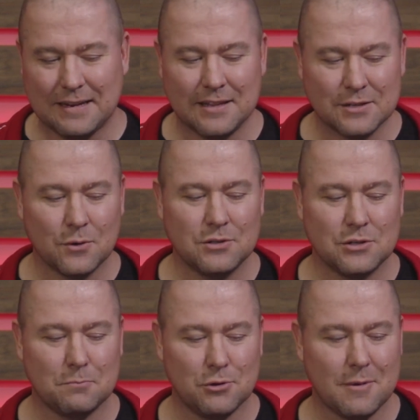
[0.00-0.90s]
I mean, this one
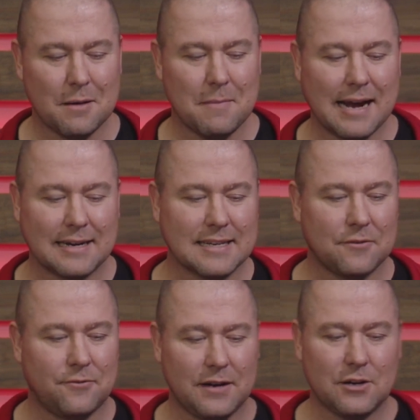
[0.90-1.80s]
just blew my mind, because
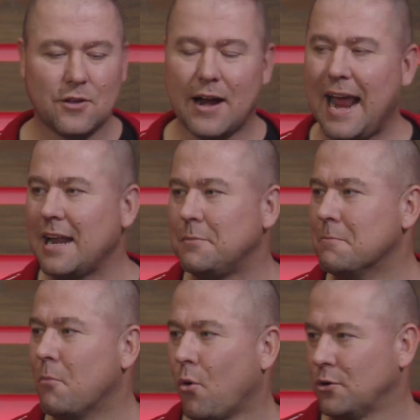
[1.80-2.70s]
I figured there had to
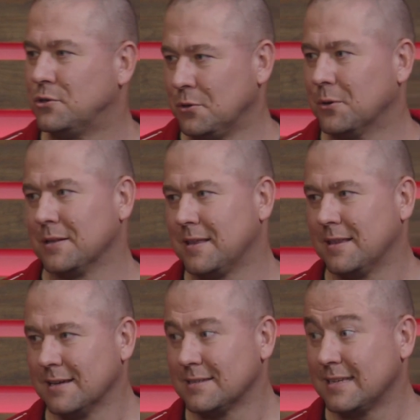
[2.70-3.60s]
be more to it
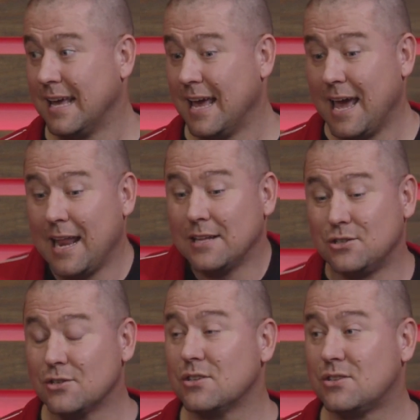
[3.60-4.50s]
than this. And
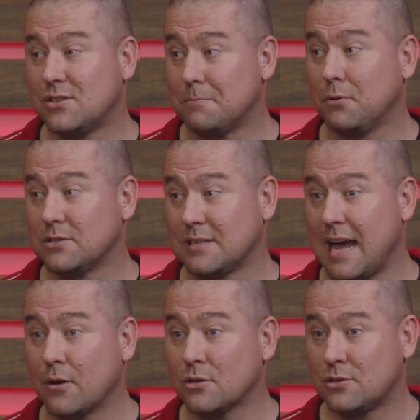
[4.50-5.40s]
it's just as simple as
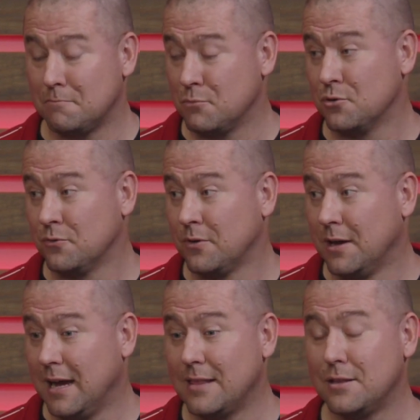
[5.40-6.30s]
Congress didn't move,
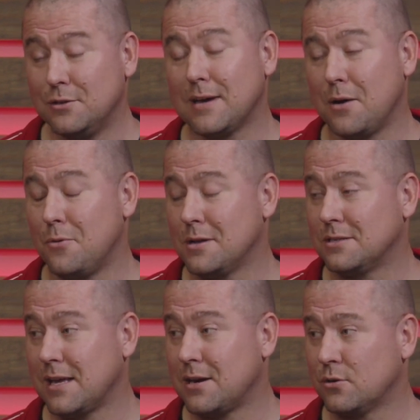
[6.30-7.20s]
and then you've got
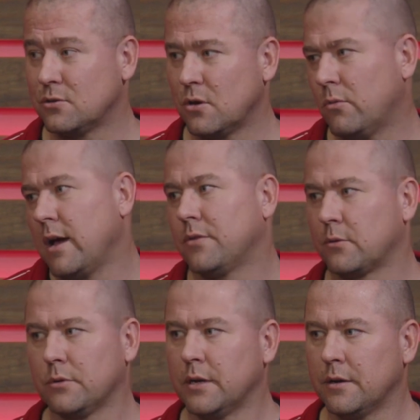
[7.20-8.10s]
one senator who's going, well, I don't
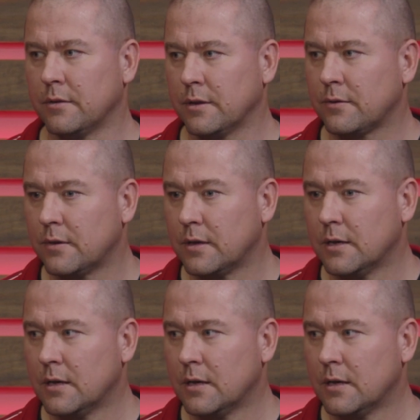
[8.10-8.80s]
think we need to do this.